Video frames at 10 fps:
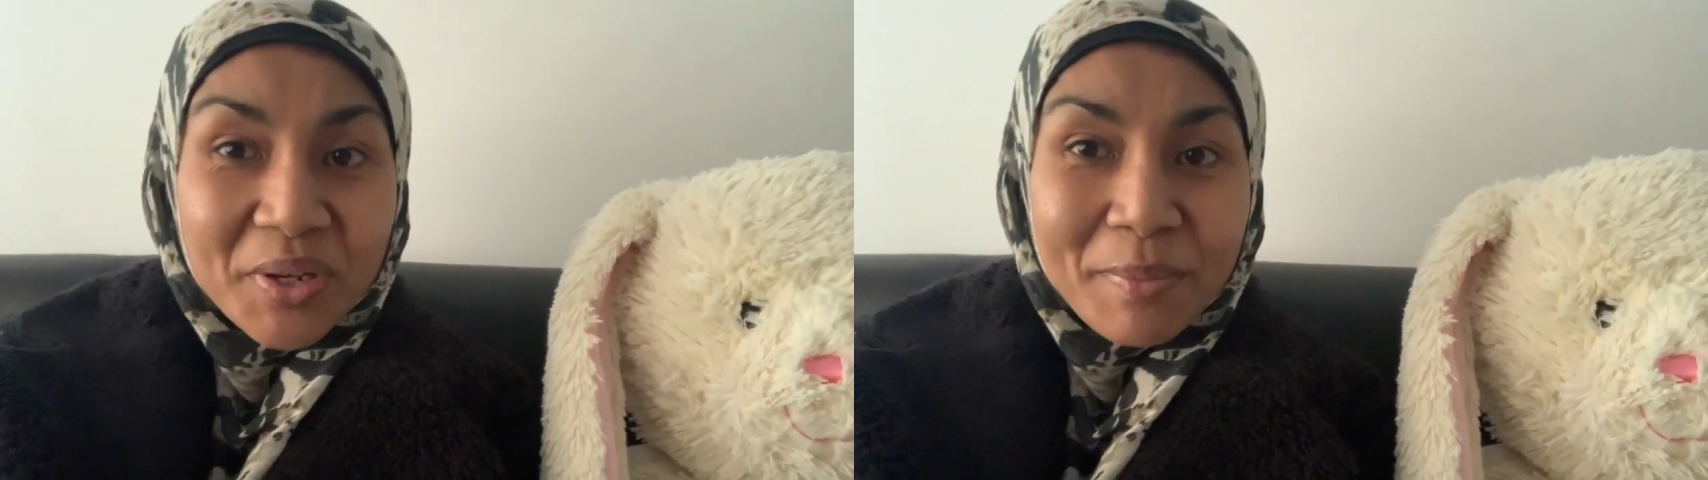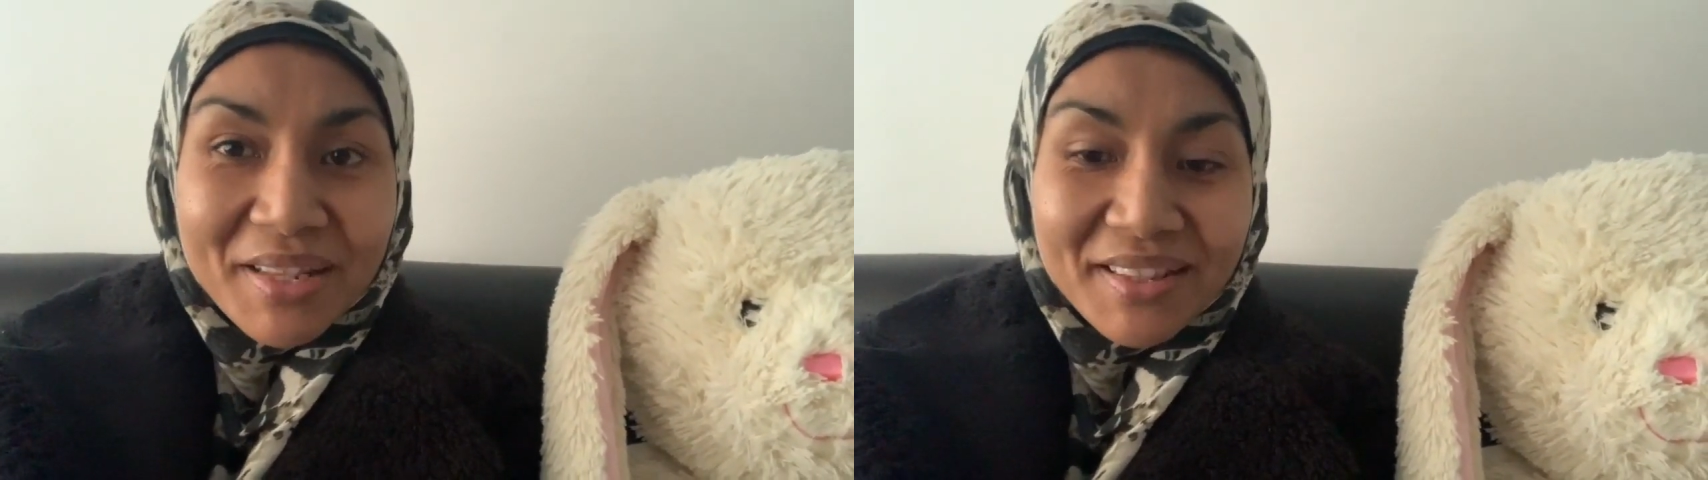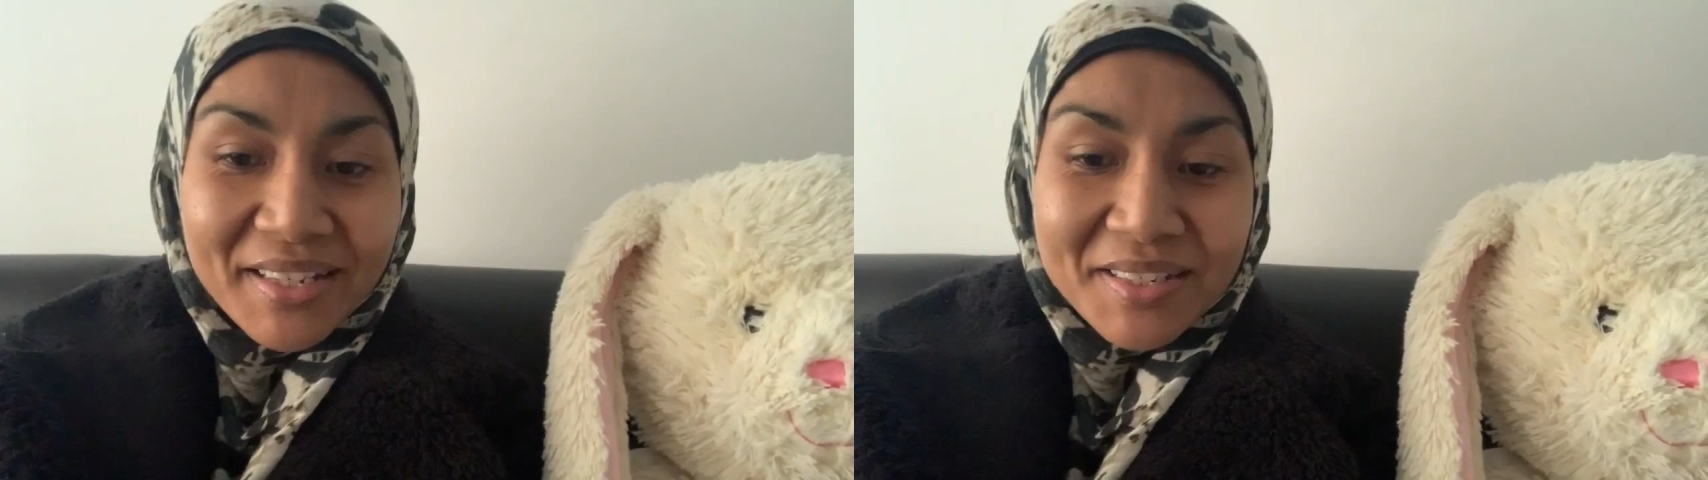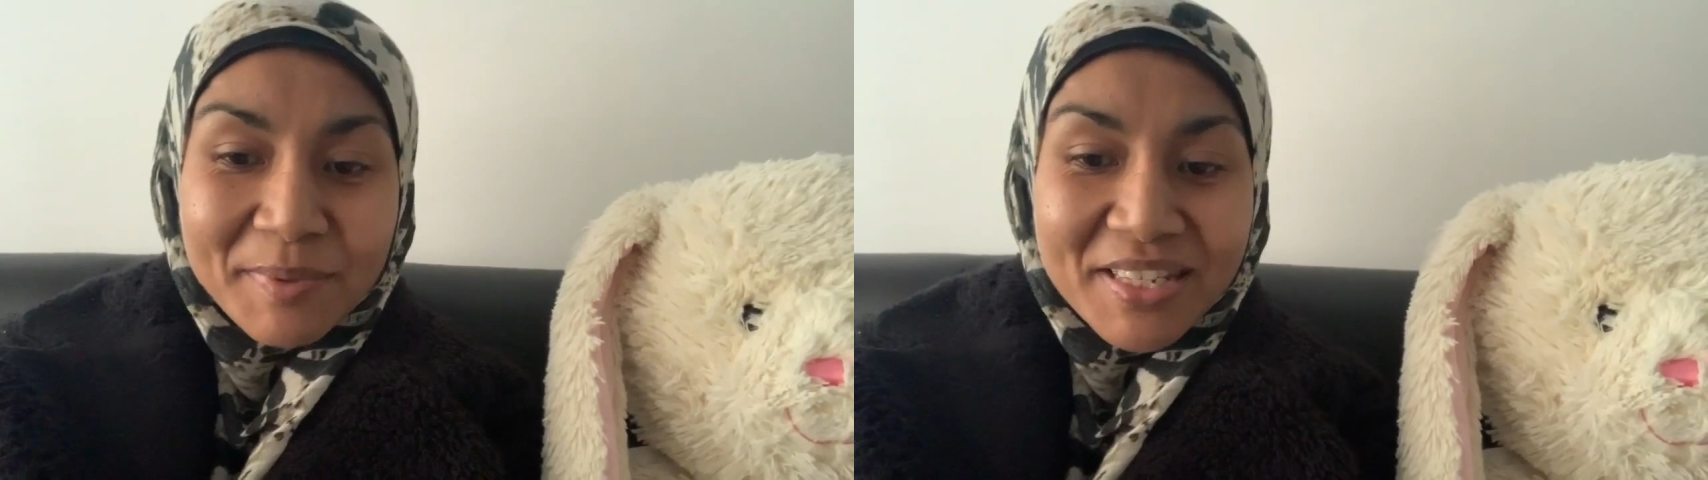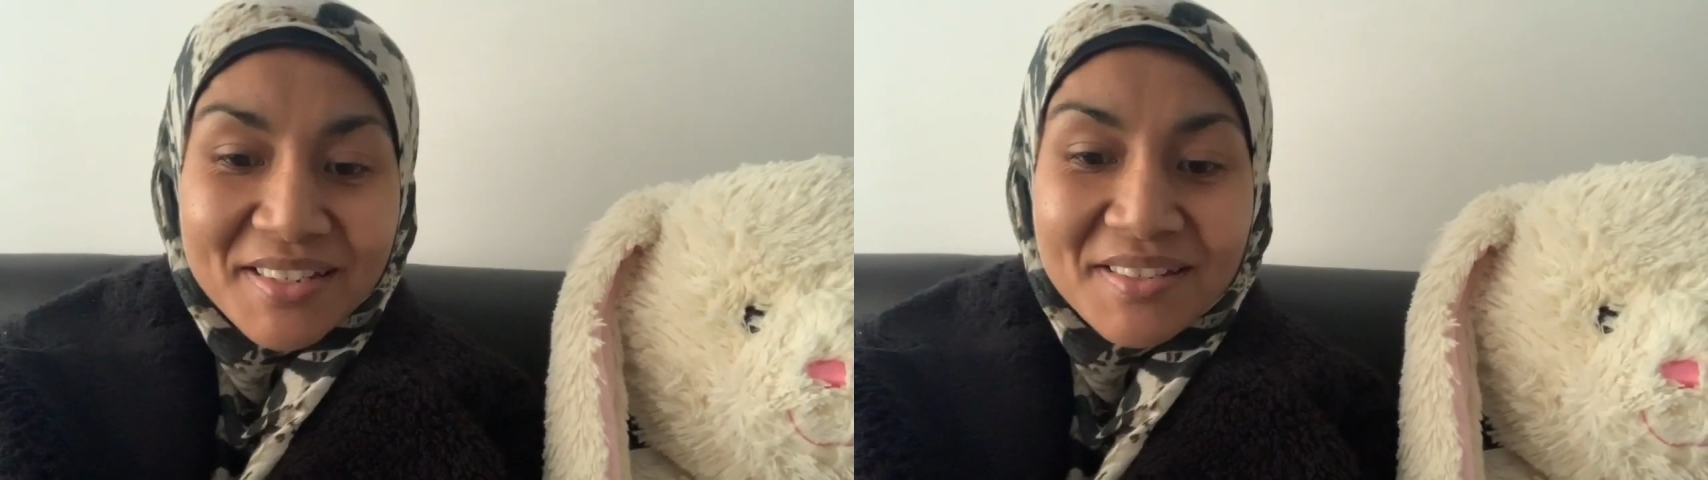monthly
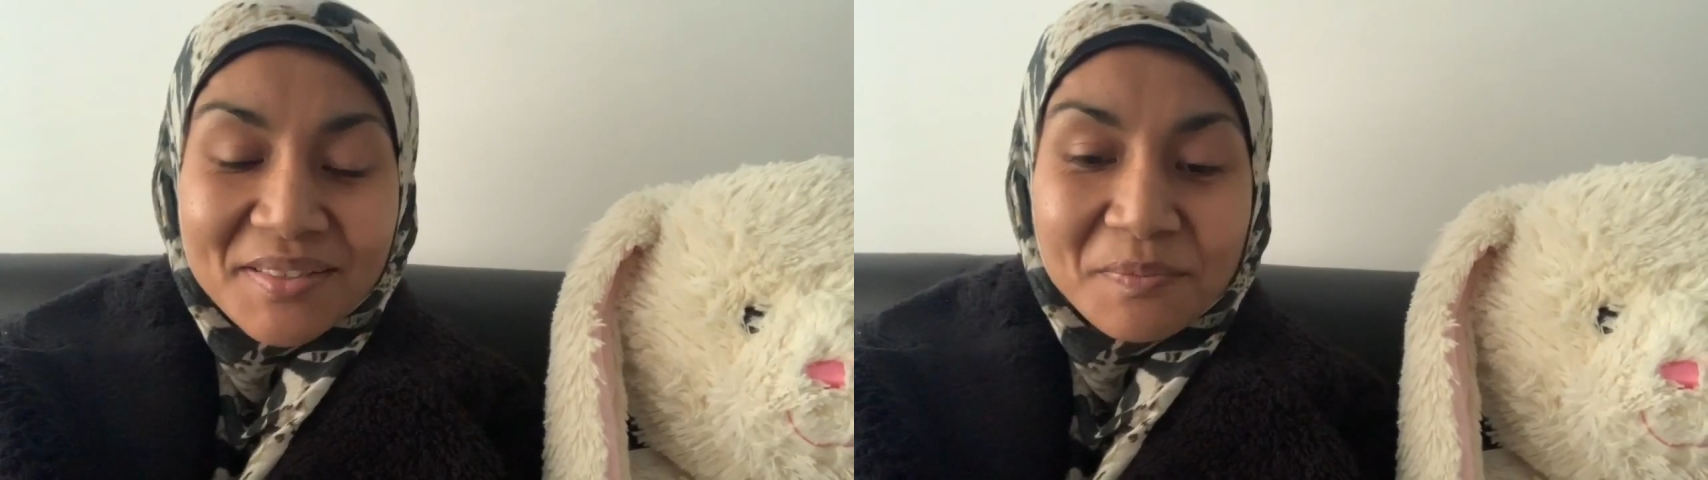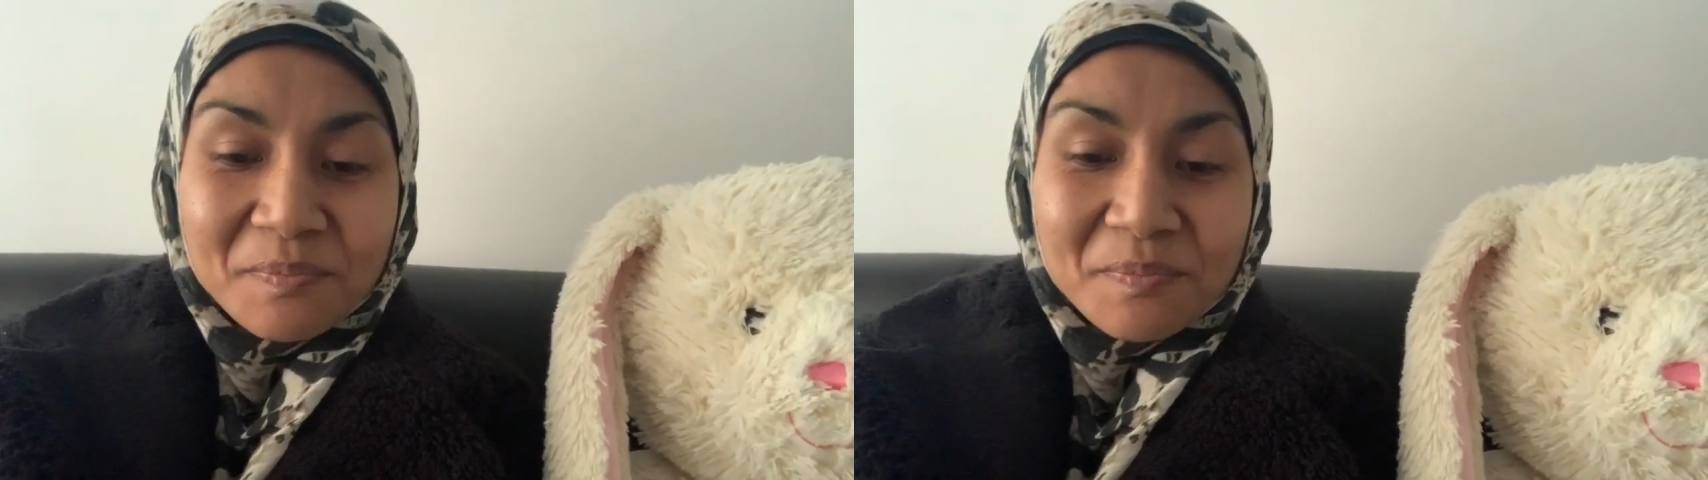expenses.